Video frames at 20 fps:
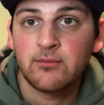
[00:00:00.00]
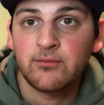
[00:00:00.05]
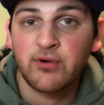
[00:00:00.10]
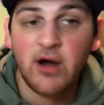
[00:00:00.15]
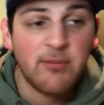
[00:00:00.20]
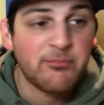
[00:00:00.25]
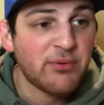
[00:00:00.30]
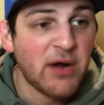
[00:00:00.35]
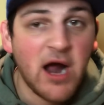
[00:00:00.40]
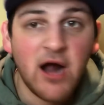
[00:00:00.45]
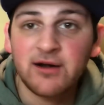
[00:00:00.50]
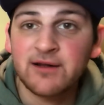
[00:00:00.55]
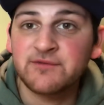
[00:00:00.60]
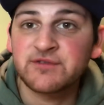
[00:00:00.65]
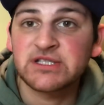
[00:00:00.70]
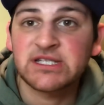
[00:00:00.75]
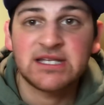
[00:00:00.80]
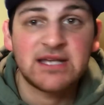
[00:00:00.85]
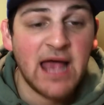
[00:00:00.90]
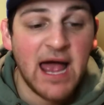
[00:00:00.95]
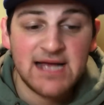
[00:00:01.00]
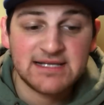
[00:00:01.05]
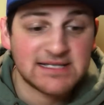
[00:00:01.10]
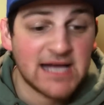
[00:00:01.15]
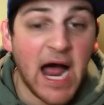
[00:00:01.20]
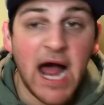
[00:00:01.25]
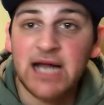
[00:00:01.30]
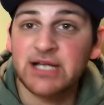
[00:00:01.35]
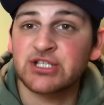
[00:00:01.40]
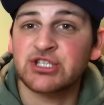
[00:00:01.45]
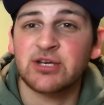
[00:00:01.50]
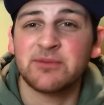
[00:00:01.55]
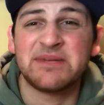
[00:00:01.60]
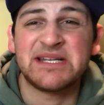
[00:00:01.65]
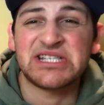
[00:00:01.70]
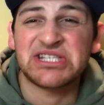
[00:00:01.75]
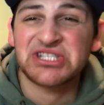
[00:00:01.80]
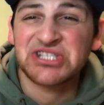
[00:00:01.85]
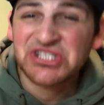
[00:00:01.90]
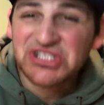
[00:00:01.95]
Brett Brown has gotten some
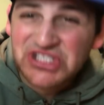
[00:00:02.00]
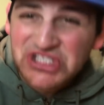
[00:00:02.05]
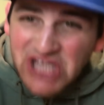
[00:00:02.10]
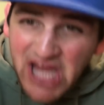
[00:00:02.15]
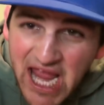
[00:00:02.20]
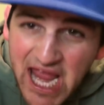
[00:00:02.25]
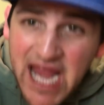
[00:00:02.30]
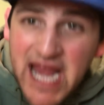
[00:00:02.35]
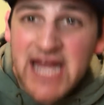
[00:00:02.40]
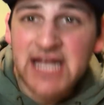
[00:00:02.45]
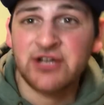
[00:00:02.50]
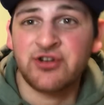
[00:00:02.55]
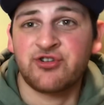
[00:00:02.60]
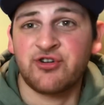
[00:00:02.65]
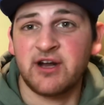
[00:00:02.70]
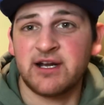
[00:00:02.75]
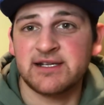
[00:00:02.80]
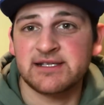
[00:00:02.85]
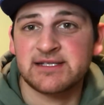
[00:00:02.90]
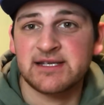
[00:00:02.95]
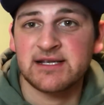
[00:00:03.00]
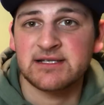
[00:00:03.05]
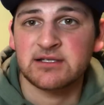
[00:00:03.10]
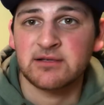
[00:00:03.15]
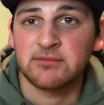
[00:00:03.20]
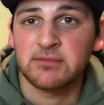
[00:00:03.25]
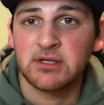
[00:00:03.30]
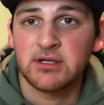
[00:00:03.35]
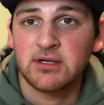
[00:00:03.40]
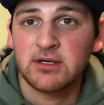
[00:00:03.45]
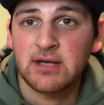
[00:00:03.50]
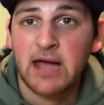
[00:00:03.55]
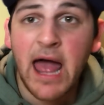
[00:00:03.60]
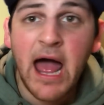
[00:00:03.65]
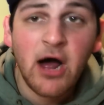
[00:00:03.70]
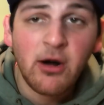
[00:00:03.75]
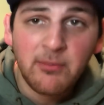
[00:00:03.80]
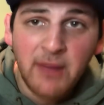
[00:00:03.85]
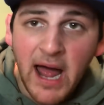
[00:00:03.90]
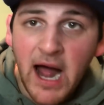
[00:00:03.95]
insane criticism.
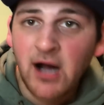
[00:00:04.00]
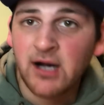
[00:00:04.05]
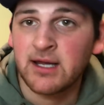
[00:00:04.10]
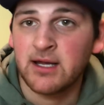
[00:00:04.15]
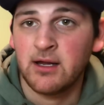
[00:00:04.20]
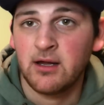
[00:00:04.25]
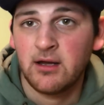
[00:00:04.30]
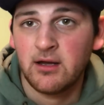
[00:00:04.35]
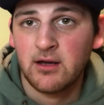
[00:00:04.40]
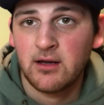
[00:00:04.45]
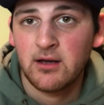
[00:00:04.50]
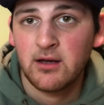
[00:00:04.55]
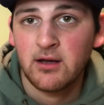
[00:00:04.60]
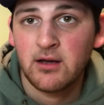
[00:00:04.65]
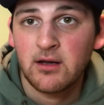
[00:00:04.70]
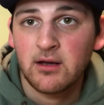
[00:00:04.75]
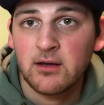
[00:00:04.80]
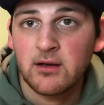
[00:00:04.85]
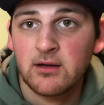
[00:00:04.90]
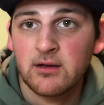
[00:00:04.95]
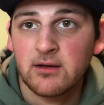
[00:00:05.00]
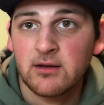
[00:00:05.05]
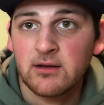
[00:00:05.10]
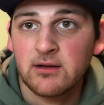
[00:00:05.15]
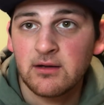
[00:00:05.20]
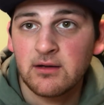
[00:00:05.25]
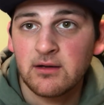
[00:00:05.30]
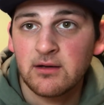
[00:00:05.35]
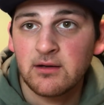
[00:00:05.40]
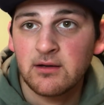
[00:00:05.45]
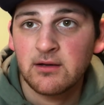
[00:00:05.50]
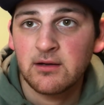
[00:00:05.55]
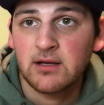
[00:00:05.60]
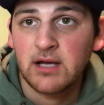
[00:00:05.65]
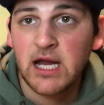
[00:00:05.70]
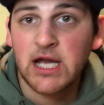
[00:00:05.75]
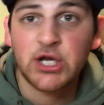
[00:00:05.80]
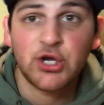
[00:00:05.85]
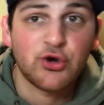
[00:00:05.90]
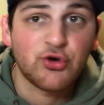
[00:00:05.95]
How about it?
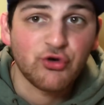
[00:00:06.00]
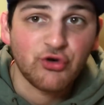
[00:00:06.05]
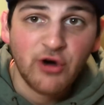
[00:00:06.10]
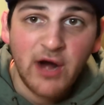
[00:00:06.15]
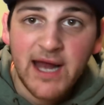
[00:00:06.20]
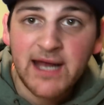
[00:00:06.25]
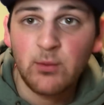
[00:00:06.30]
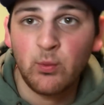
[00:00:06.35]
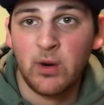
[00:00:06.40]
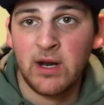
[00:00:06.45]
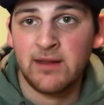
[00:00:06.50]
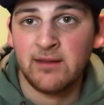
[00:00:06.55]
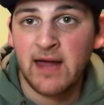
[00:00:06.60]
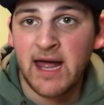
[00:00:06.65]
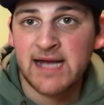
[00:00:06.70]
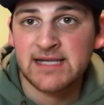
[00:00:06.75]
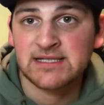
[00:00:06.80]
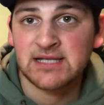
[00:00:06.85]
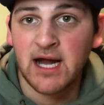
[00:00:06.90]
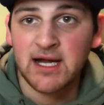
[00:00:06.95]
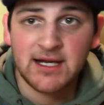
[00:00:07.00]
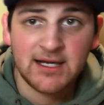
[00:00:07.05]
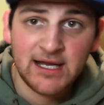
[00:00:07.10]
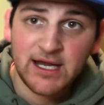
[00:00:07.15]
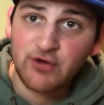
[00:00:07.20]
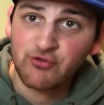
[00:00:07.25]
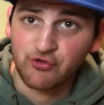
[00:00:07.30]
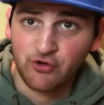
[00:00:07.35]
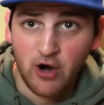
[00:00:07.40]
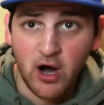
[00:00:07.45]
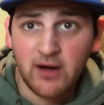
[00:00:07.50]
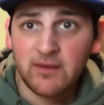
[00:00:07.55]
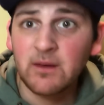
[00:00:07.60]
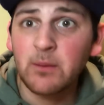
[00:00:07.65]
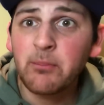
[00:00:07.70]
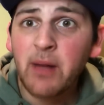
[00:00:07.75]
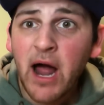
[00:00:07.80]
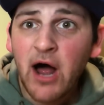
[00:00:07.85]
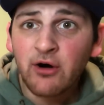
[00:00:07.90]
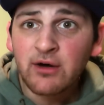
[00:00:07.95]
He had a great win last night, and he rung
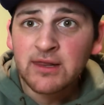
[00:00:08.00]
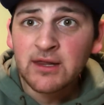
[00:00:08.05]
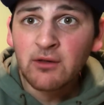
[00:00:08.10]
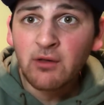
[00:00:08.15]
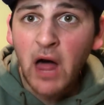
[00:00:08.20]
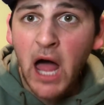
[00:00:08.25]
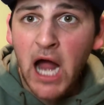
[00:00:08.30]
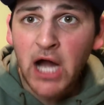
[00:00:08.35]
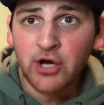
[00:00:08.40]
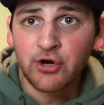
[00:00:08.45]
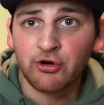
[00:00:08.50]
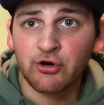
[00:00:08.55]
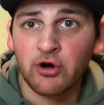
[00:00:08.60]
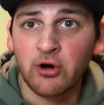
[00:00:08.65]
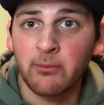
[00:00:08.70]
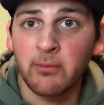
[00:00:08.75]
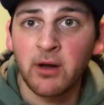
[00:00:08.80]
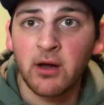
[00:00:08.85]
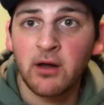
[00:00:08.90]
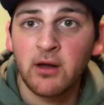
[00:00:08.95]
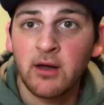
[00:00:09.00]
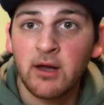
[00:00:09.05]
the bell in the locker room.